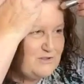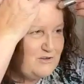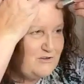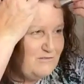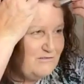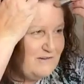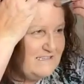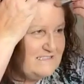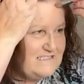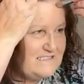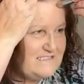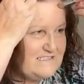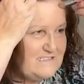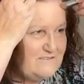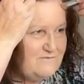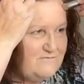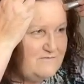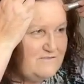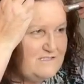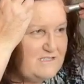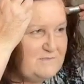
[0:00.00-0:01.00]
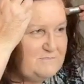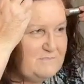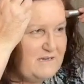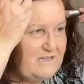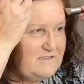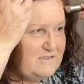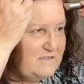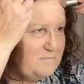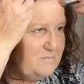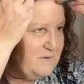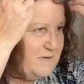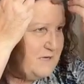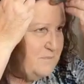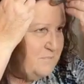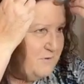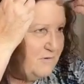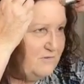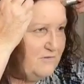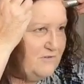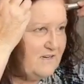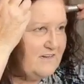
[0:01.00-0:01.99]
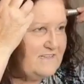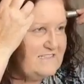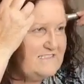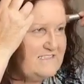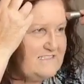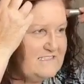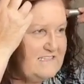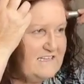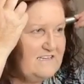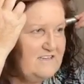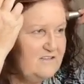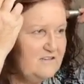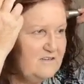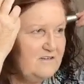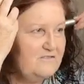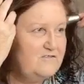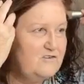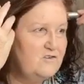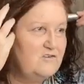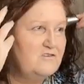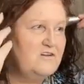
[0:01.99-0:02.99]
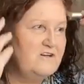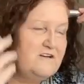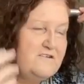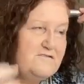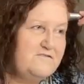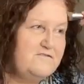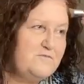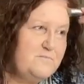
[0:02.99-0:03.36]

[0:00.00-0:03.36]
With the greatest of respect, the people that I see that have gone